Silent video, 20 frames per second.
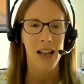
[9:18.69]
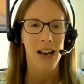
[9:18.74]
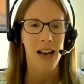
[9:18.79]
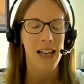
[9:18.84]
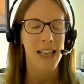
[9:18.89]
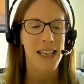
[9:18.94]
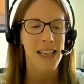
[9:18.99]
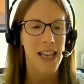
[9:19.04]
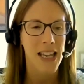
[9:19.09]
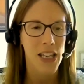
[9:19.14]

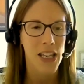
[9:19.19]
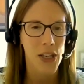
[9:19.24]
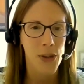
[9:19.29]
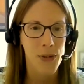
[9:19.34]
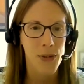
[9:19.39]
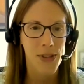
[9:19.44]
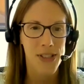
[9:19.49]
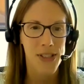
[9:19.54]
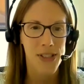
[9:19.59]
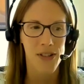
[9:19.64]
I get
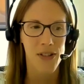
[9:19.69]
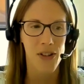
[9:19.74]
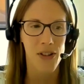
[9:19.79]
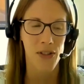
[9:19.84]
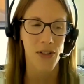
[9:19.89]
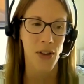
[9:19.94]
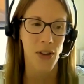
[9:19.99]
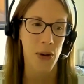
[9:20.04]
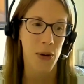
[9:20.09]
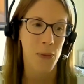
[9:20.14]
used to
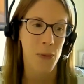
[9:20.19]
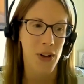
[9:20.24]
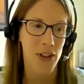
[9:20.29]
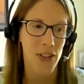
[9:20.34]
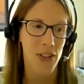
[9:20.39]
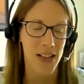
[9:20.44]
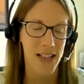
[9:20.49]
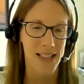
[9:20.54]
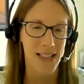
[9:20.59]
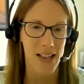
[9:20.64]
not knowing where
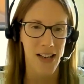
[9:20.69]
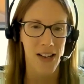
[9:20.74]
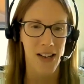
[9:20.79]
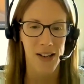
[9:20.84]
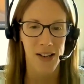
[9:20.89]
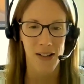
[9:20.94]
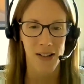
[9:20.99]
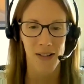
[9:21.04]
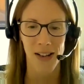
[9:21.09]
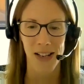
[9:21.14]
things
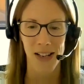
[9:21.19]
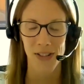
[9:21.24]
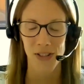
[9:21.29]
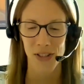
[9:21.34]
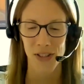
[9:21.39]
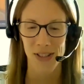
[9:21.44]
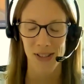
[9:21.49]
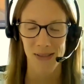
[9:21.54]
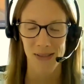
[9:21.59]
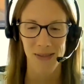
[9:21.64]
are.
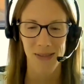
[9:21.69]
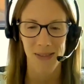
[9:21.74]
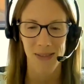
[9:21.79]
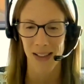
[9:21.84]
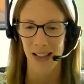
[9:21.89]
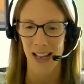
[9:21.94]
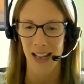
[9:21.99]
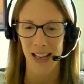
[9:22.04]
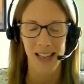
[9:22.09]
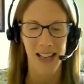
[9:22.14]

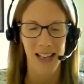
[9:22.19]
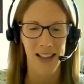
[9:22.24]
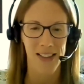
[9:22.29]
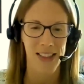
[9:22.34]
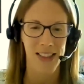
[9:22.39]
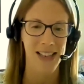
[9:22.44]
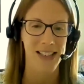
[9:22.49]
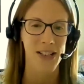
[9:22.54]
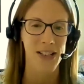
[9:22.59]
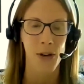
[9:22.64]
I let
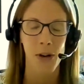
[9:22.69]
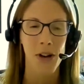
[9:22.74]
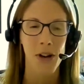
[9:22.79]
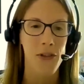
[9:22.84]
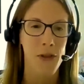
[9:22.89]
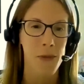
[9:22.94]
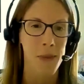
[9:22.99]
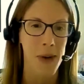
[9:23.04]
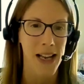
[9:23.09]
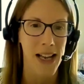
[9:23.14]
things go
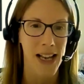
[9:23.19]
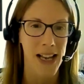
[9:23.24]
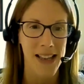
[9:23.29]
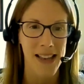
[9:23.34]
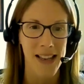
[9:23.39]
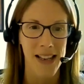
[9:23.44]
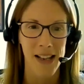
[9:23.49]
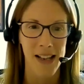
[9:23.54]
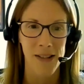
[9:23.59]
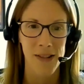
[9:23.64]
over my head
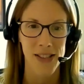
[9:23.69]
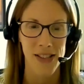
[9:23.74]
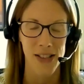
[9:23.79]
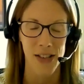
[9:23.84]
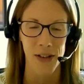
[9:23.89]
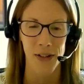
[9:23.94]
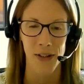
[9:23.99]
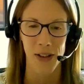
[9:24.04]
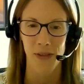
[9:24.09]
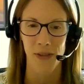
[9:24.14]
now. So
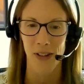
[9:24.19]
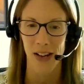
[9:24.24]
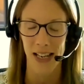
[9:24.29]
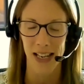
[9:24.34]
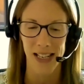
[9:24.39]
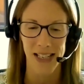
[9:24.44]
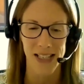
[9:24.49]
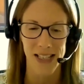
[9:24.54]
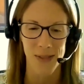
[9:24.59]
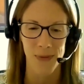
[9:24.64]
if I
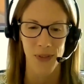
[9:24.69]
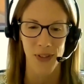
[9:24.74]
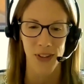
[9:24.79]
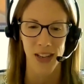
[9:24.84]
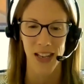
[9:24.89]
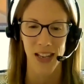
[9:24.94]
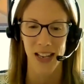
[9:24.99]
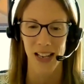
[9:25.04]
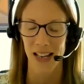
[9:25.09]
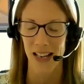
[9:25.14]
hear
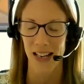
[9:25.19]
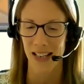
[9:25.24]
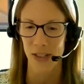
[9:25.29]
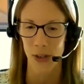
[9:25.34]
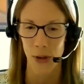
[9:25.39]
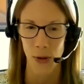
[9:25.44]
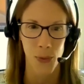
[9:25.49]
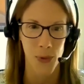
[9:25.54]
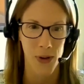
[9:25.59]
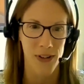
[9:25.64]
something and I
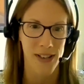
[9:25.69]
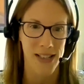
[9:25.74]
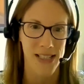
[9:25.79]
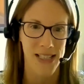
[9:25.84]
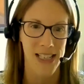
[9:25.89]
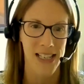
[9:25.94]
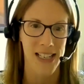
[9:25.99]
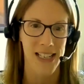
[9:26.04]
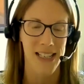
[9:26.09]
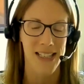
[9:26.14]
don't know where it
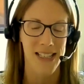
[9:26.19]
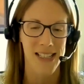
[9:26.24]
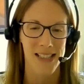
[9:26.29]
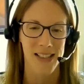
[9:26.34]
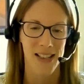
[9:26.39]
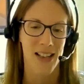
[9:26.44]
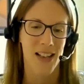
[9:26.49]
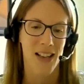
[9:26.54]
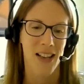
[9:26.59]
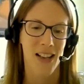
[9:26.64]
is,
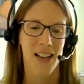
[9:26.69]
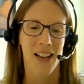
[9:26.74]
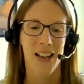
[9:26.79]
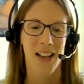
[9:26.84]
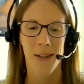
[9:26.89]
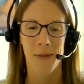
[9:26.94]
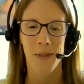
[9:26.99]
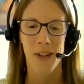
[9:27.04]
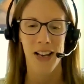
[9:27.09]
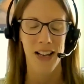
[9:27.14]

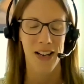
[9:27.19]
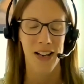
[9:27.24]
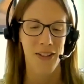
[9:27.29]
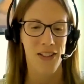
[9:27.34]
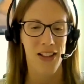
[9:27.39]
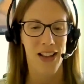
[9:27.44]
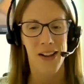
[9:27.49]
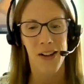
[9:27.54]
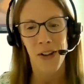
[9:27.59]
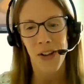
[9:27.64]
I'm kind of
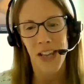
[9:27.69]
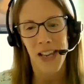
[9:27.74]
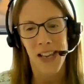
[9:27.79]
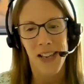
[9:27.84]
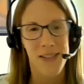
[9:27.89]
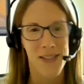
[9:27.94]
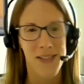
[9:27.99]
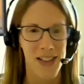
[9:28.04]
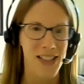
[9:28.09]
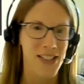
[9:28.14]
like,
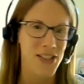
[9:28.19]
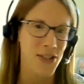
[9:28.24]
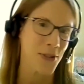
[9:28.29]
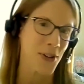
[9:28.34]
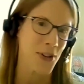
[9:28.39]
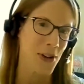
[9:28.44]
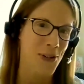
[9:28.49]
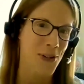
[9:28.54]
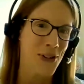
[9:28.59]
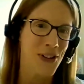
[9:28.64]
okay, I don't
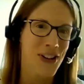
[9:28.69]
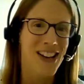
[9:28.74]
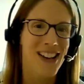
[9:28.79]
know.